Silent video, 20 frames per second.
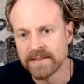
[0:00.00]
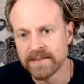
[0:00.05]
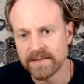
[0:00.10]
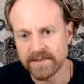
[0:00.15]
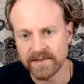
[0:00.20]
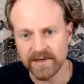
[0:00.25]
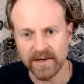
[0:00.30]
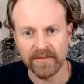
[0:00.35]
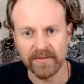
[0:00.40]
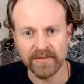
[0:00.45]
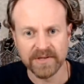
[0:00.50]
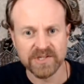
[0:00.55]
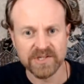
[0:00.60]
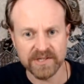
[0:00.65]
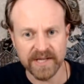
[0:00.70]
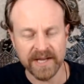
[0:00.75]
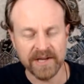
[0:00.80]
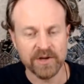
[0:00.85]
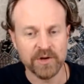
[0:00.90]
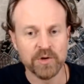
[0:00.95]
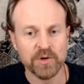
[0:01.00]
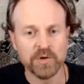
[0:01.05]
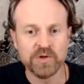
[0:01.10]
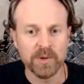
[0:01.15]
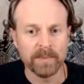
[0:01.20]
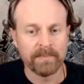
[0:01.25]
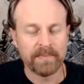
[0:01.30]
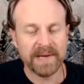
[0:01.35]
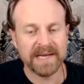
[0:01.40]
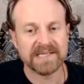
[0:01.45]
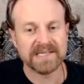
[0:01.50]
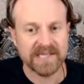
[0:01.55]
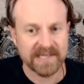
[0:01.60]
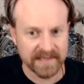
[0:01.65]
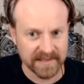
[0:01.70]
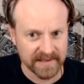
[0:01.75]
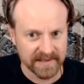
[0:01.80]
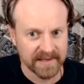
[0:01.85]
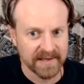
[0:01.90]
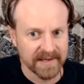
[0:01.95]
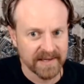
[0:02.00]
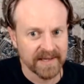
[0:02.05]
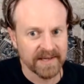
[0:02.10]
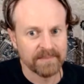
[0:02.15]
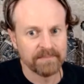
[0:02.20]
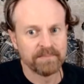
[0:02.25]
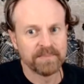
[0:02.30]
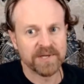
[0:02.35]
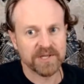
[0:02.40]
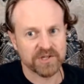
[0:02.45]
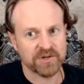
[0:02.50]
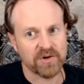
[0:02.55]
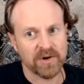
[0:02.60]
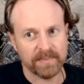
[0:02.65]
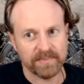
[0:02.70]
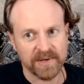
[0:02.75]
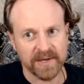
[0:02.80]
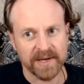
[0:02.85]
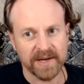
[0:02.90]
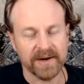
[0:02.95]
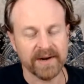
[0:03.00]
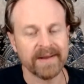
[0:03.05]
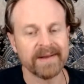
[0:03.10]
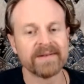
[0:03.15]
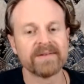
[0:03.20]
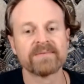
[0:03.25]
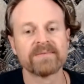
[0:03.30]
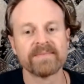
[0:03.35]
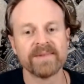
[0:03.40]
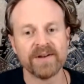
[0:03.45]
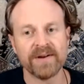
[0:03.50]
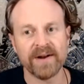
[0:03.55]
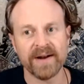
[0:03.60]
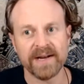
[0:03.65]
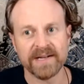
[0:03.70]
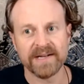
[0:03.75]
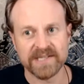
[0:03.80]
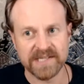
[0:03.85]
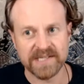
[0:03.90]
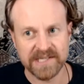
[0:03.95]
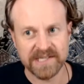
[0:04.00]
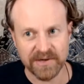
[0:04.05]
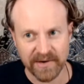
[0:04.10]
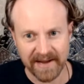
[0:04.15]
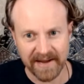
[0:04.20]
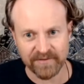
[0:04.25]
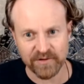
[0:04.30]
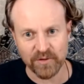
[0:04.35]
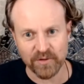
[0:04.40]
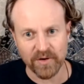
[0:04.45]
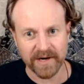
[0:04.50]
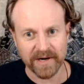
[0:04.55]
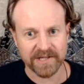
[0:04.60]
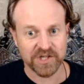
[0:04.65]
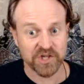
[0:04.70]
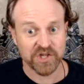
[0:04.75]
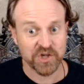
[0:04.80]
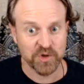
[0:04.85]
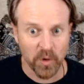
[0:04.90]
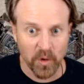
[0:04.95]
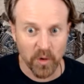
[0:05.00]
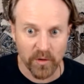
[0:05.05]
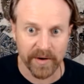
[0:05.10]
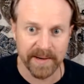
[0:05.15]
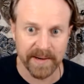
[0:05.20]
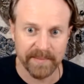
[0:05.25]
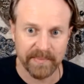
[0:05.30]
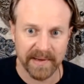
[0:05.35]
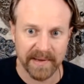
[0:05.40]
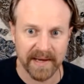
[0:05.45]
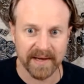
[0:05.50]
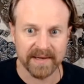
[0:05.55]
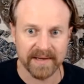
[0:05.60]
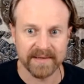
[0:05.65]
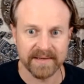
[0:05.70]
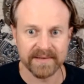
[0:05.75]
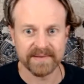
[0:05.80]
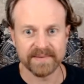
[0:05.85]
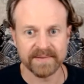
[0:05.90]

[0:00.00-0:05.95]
You go, this is, and you use your best descriptor. You don't necessarily have to write a story about it.